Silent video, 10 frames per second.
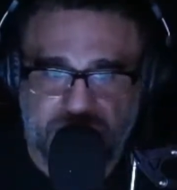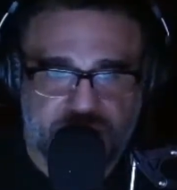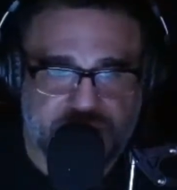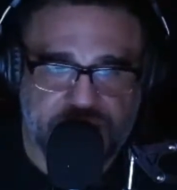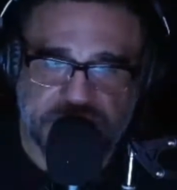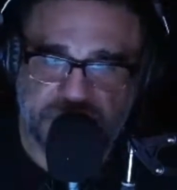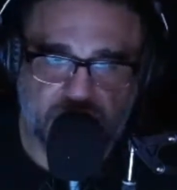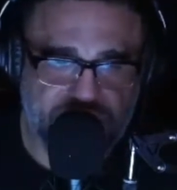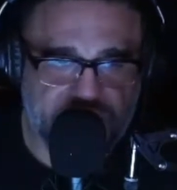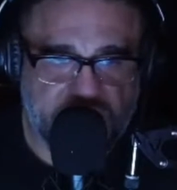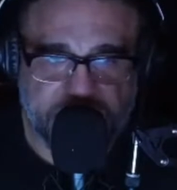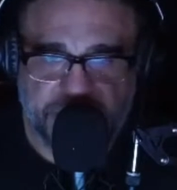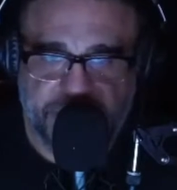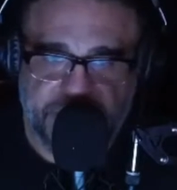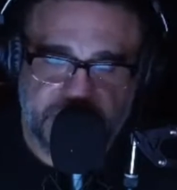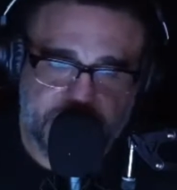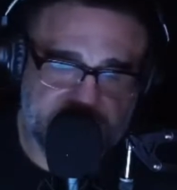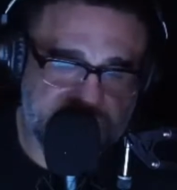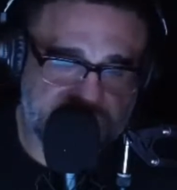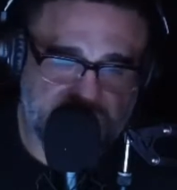and drove the country into
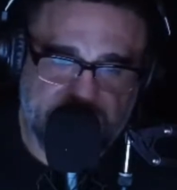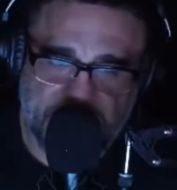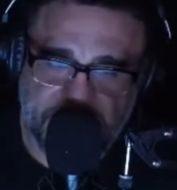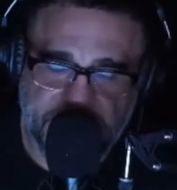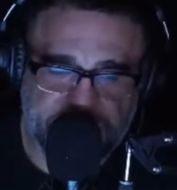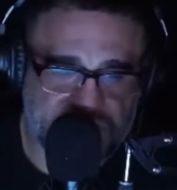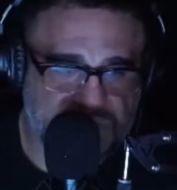the ground, and